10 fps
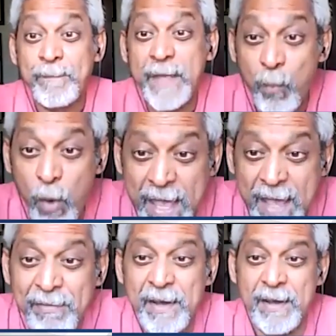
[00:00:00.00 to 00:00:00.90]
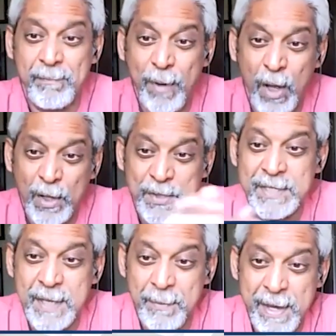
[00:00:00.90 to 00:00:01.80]
that whatever
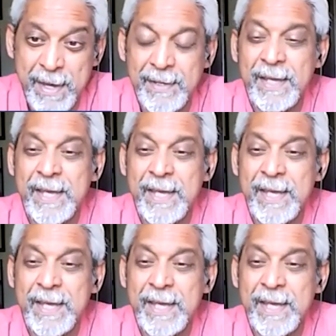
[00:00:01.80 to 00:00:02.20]
policies are made,